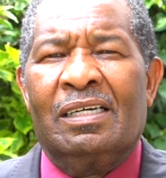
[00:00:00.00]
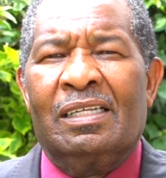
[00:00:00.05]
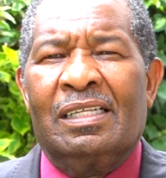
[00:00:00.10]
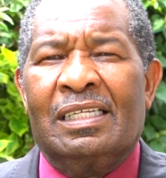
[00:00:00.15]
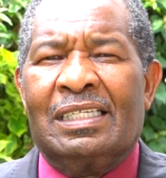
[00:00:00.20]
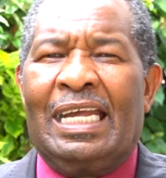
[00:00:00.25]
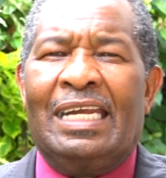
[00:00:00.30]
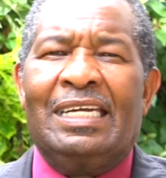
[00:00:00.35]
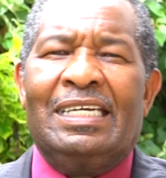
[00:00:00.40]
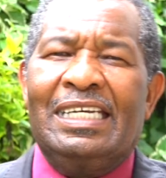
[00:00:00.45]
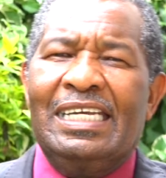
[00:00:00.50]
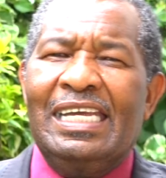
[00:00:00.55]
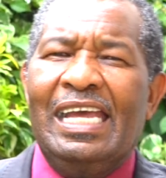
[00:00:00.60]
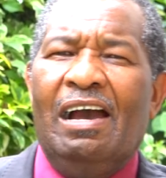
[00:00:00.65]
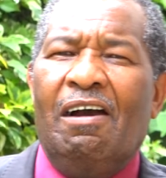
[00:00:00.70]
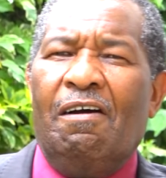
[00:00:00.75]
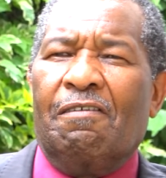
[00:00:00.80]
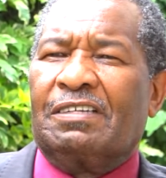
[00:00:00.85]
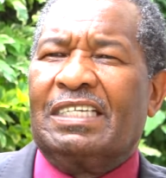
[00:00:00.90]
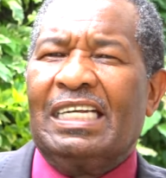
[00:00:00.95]
This idea
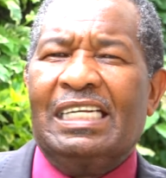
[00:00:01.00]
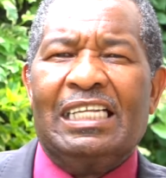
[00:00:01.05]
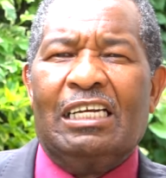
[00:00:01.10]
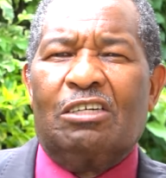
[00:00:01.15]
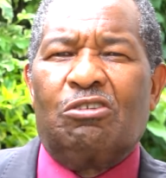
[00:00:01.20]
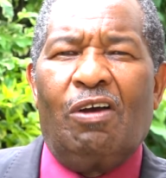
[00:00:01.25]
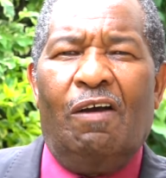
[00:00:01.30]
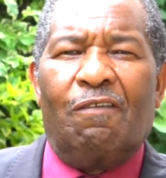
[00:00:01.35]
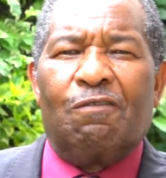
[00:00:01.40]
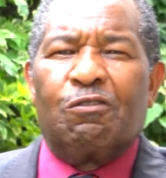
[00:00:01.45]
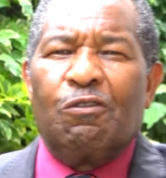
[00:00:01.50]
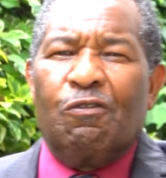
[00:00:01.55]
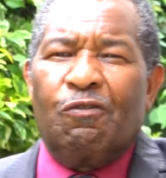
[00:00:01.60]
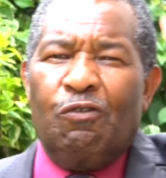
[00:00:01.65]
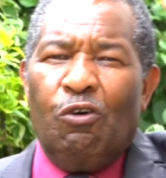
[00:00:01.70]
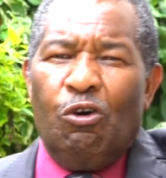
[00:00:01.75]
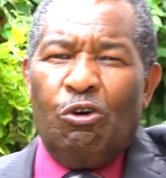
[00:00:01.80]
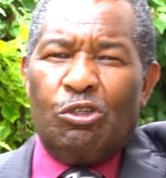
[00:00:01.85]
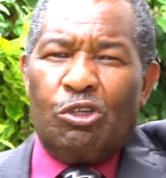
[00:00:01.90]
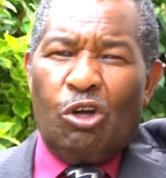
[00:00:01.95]
of saying that you have to
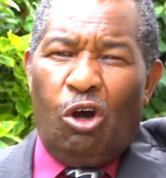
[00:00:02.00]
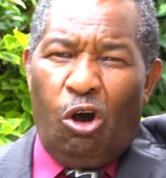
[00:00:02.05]
vote